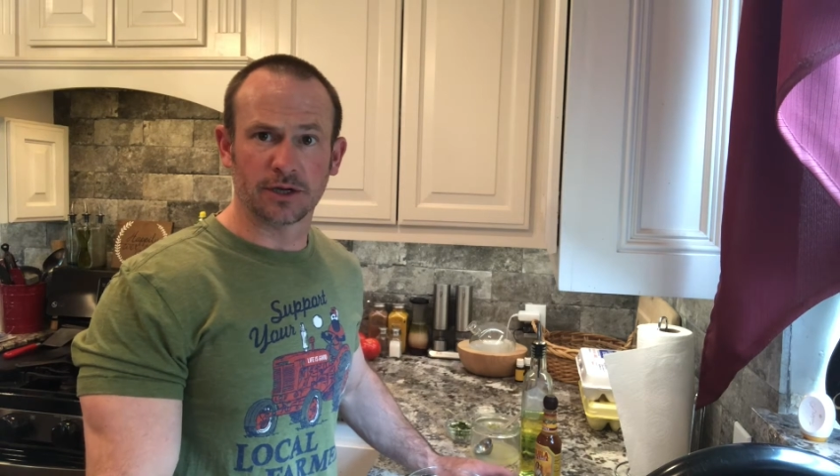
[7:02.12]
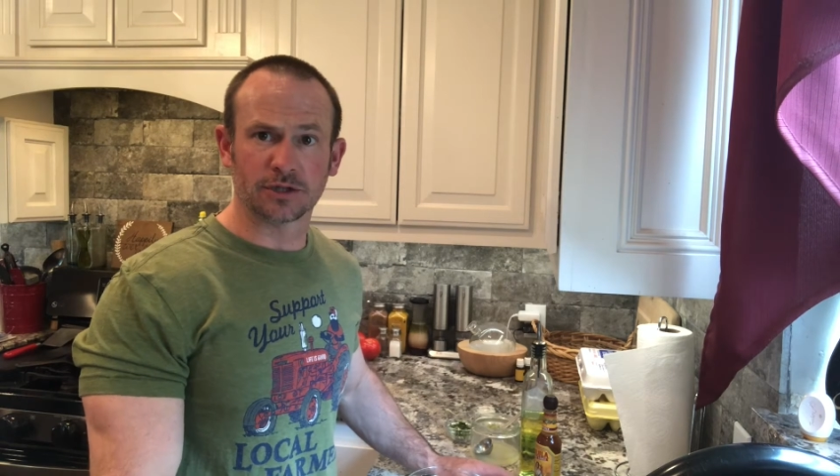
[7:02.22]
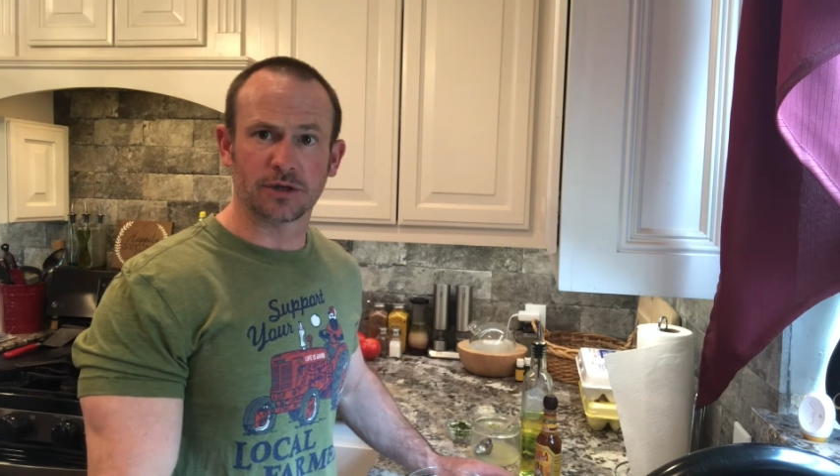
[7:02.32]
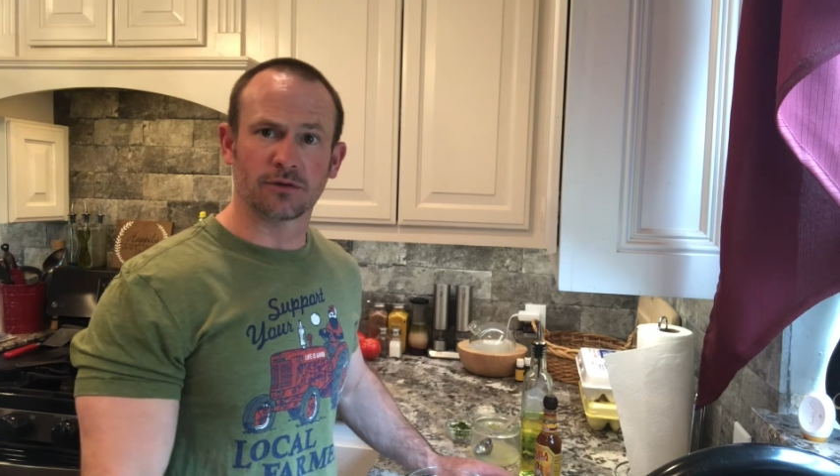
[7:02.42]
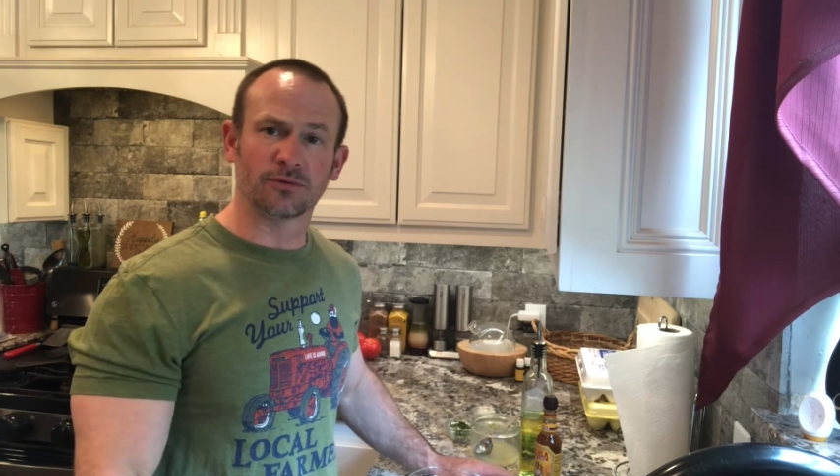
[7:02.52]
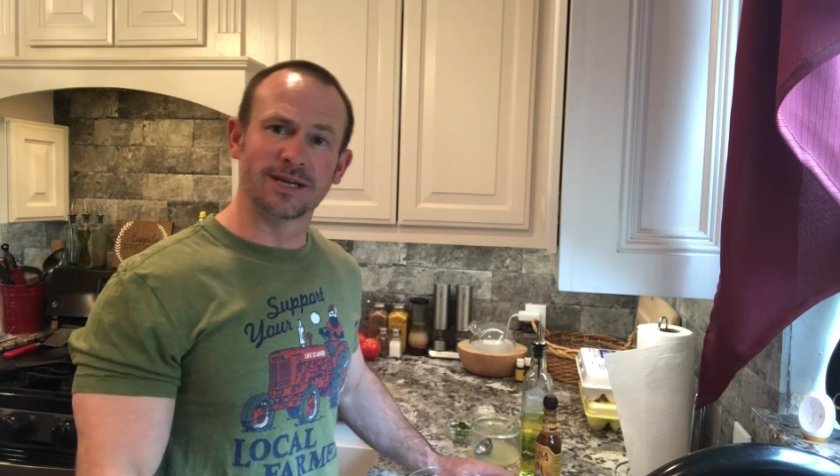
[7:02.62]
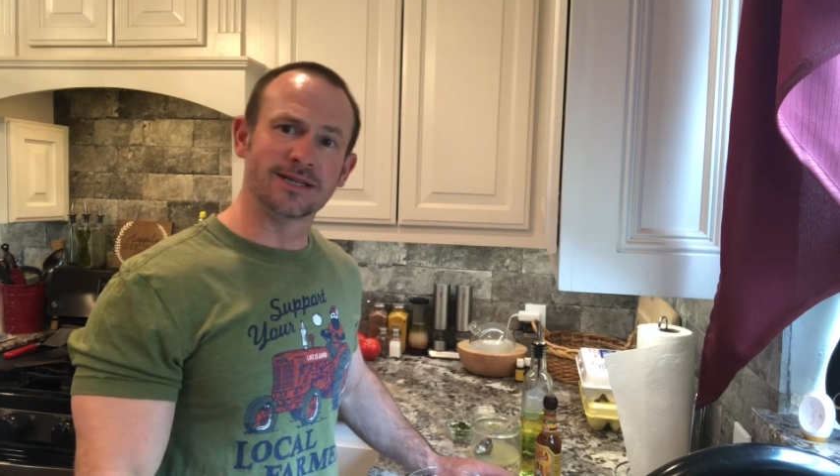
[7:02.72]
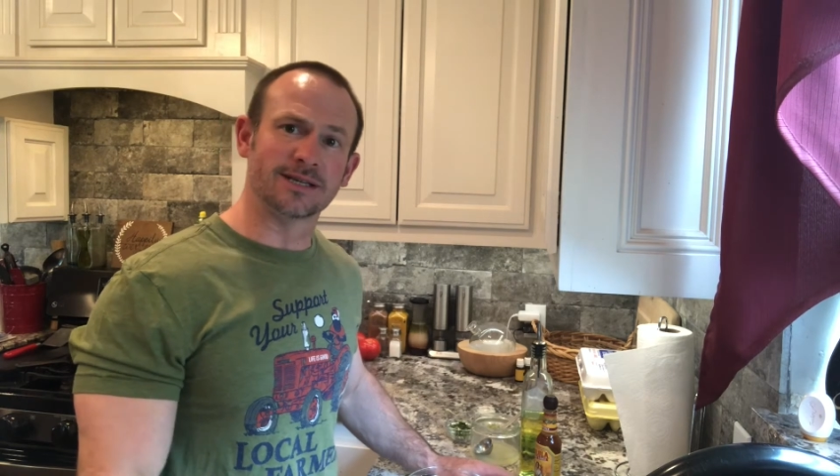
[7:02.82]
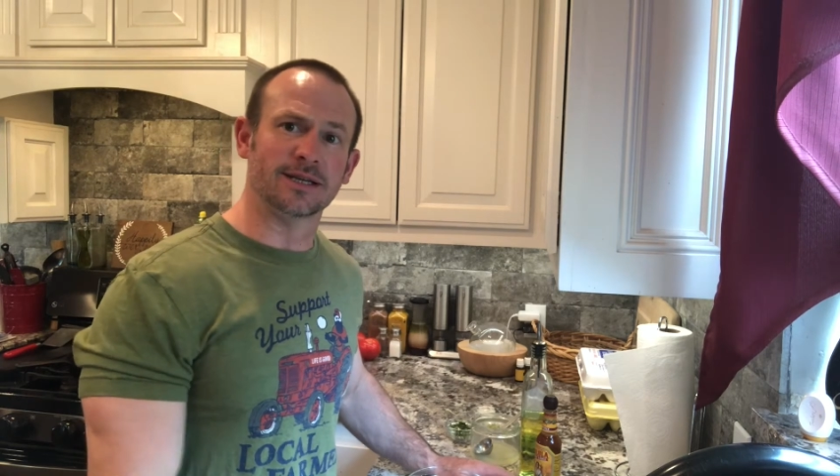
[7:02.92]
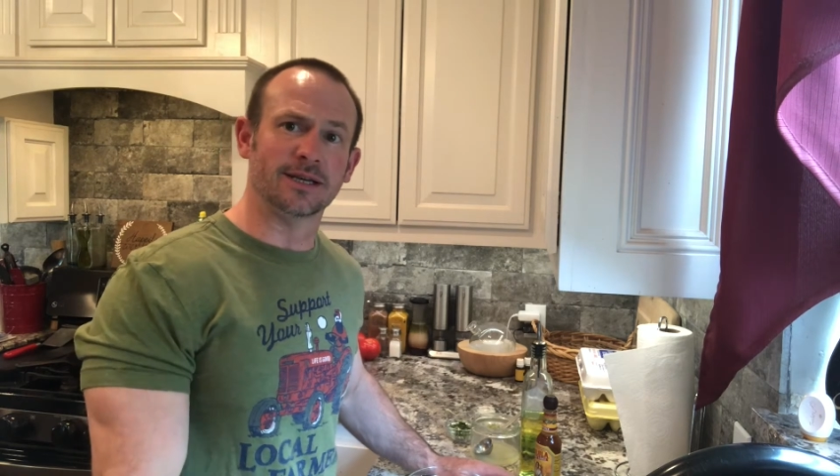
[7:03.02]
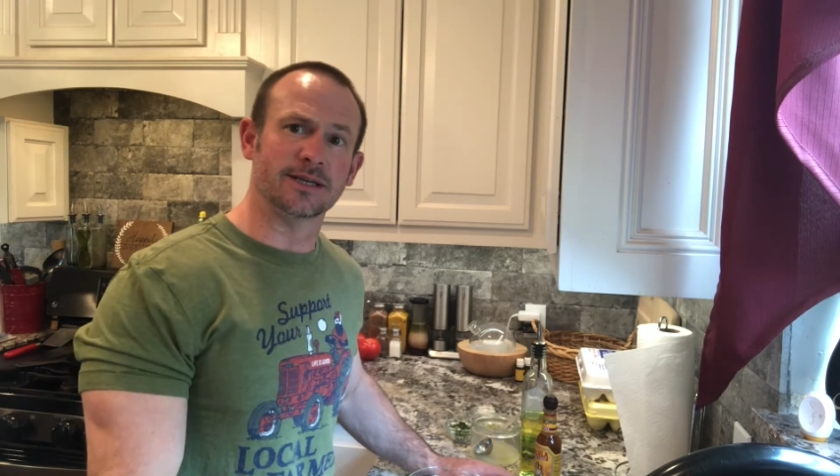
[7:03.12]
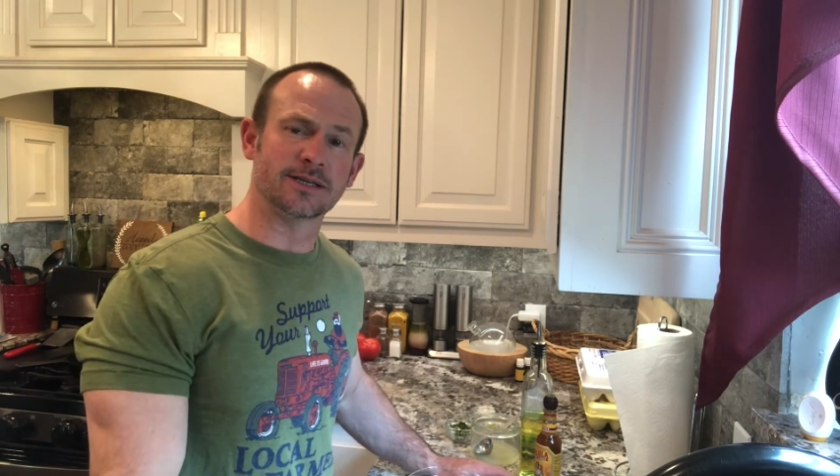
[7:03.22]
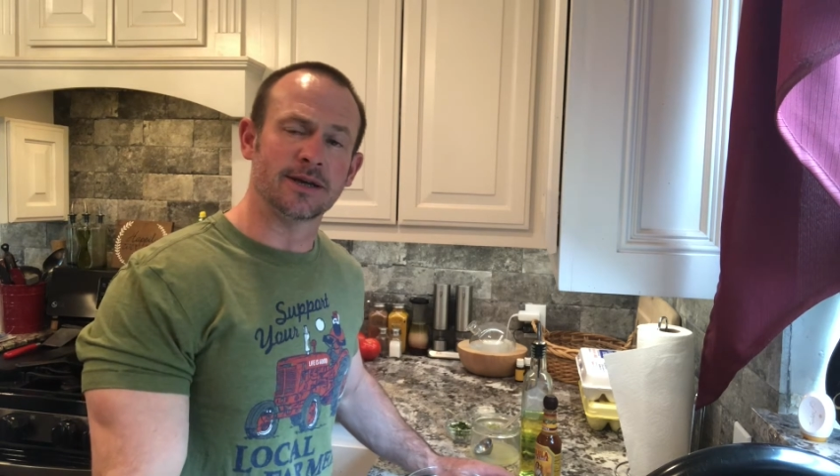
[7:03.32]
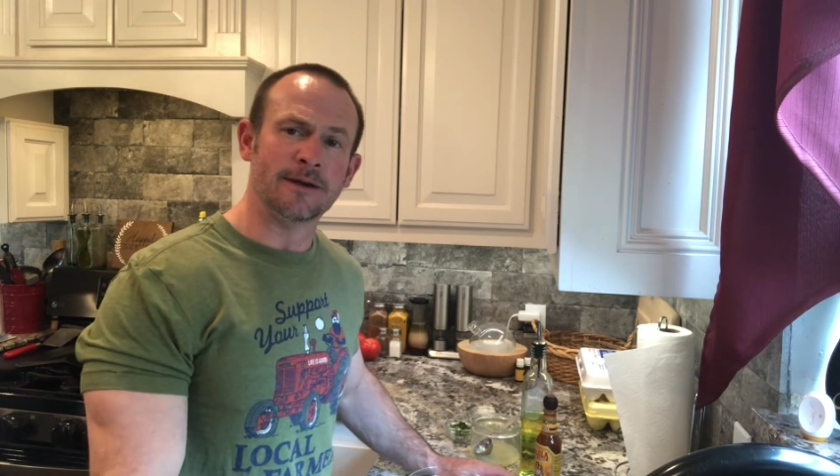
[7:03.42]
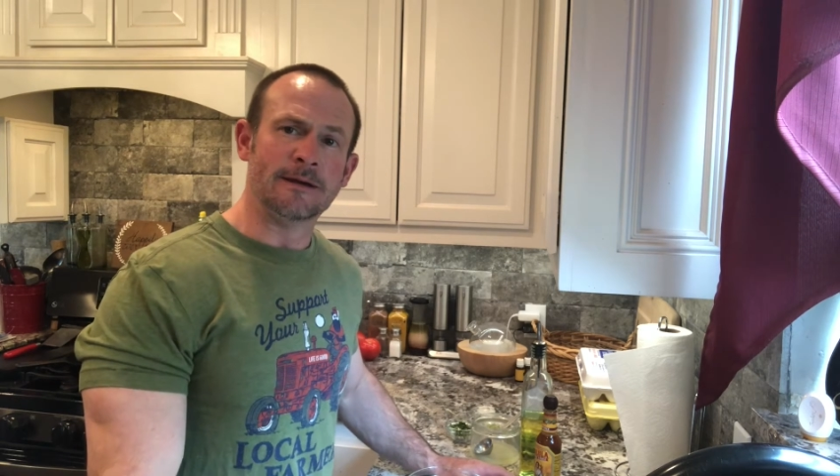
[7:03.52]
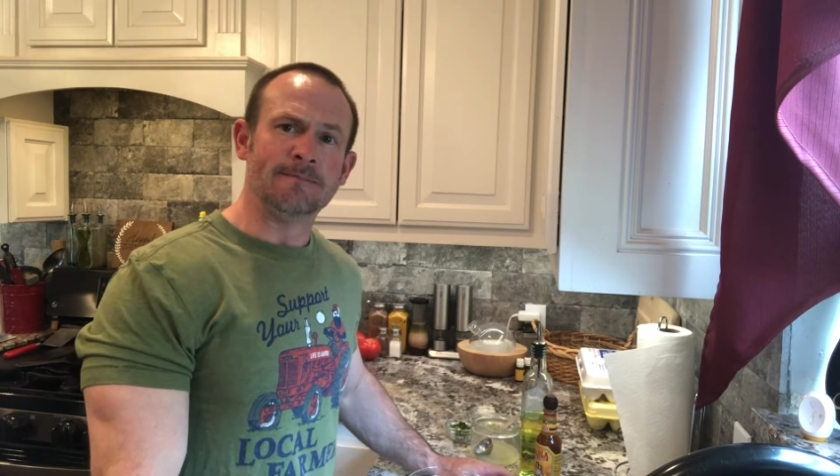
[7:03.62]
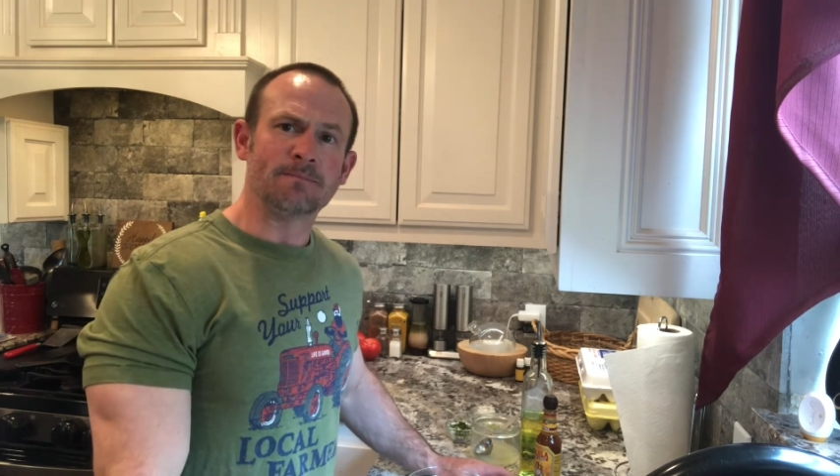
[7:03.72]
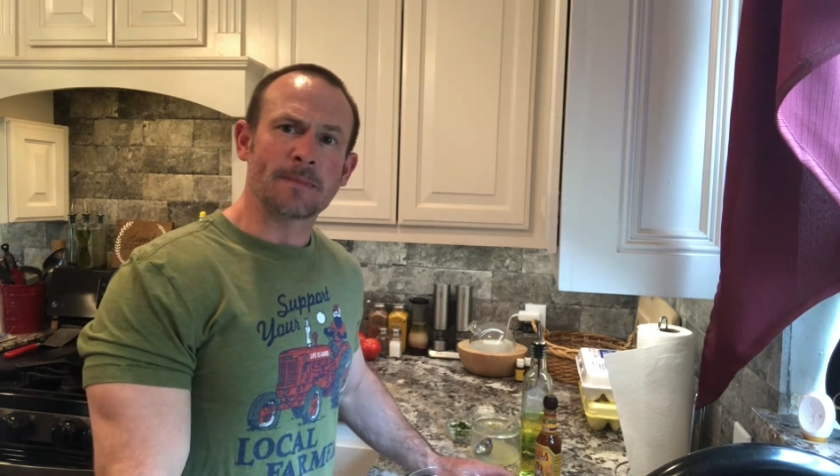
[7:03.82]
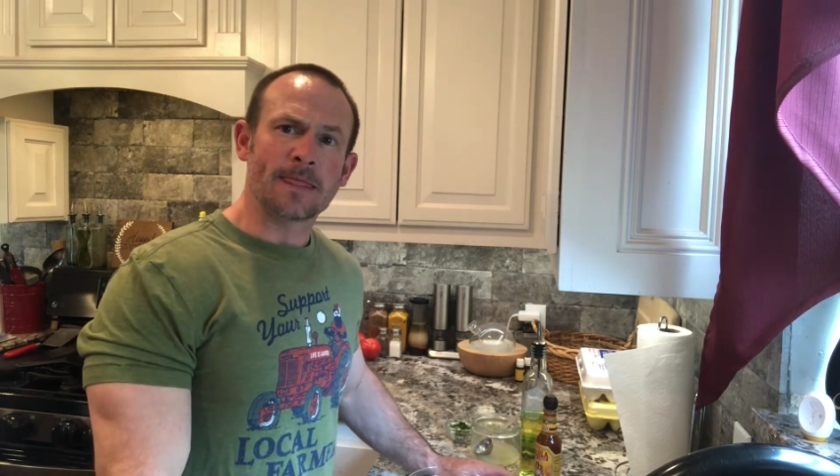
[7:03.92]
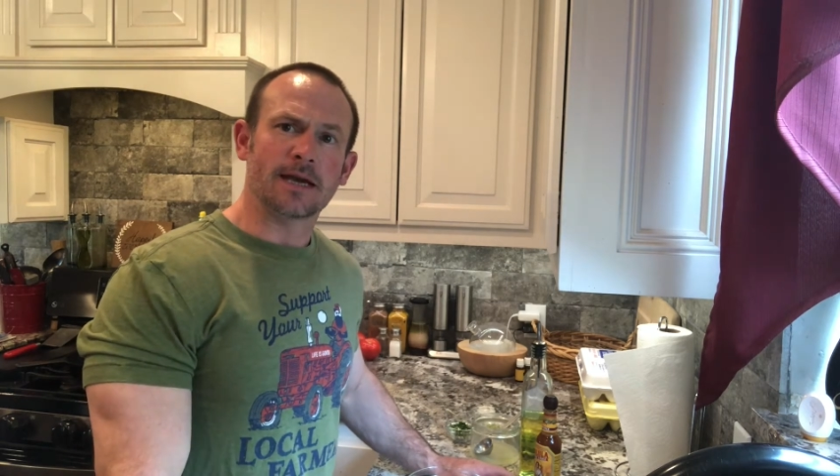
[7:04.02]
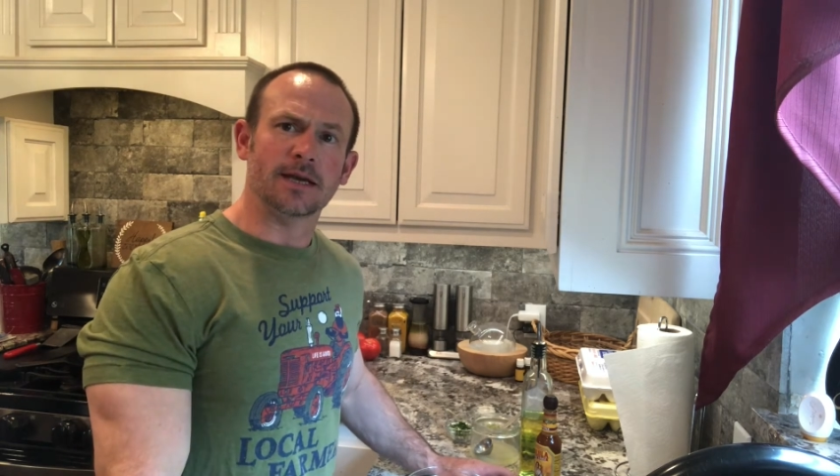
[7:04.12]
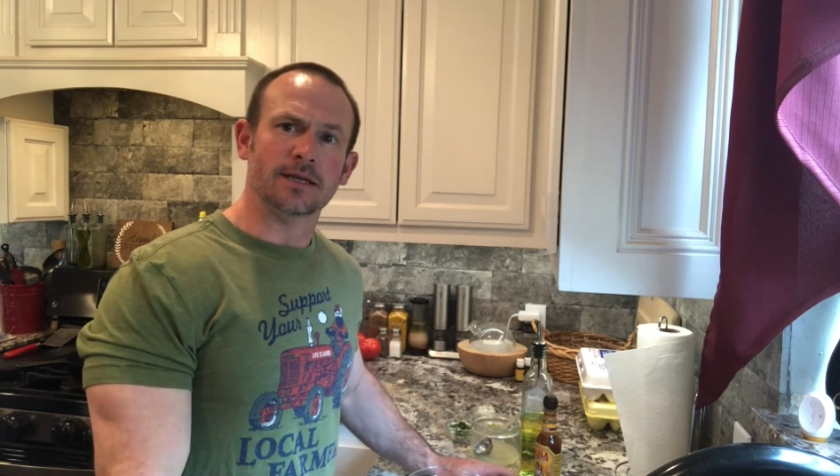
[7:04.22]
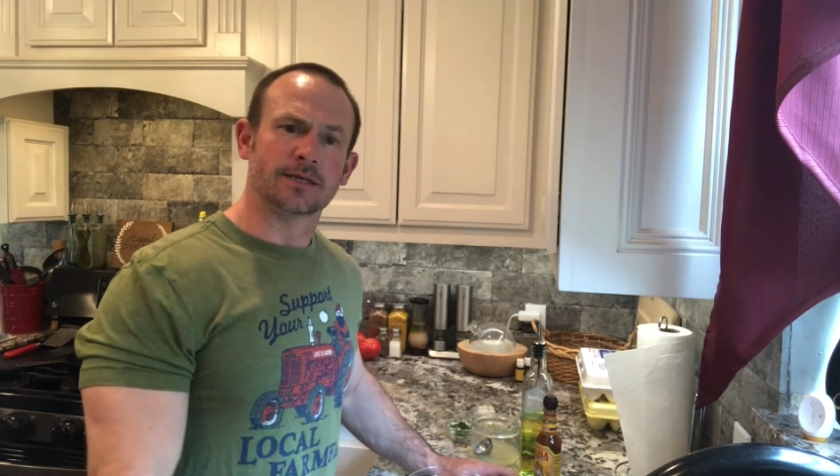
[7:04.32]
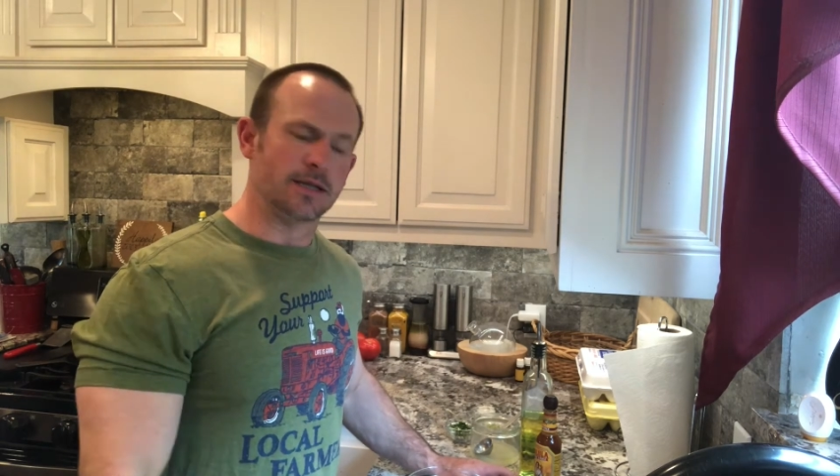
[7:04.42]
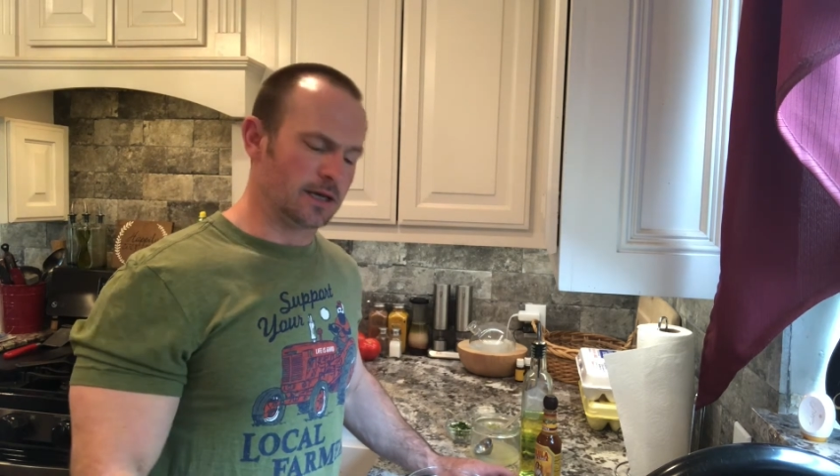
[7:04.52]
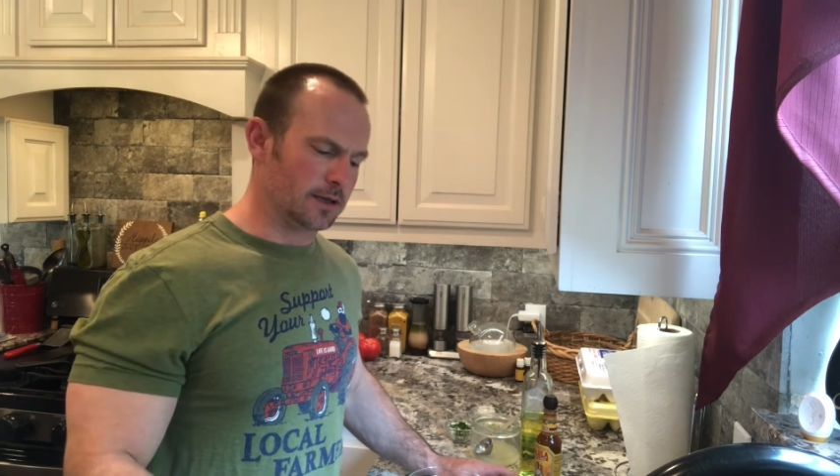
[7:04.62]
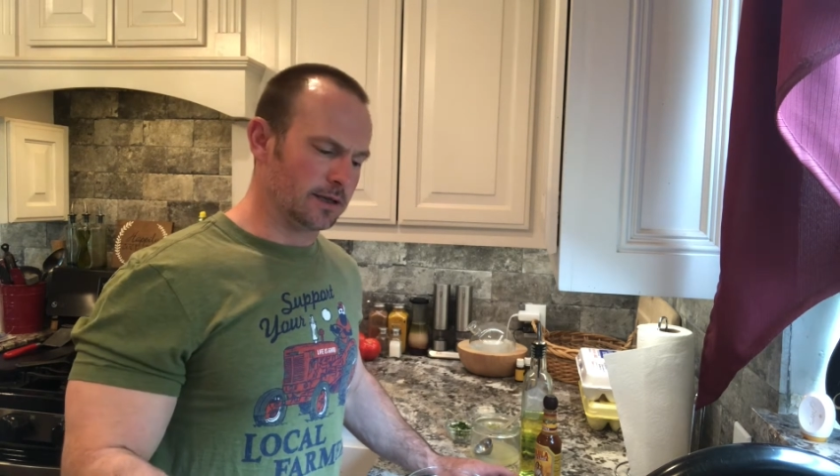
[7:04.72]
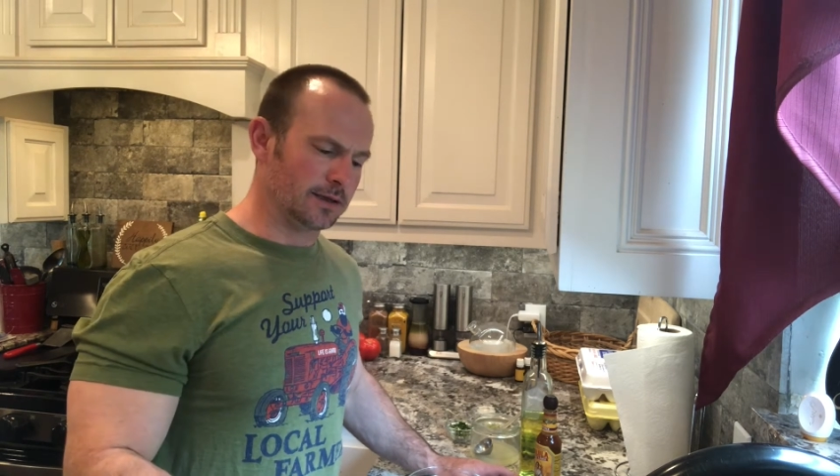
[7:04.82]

And the reason is the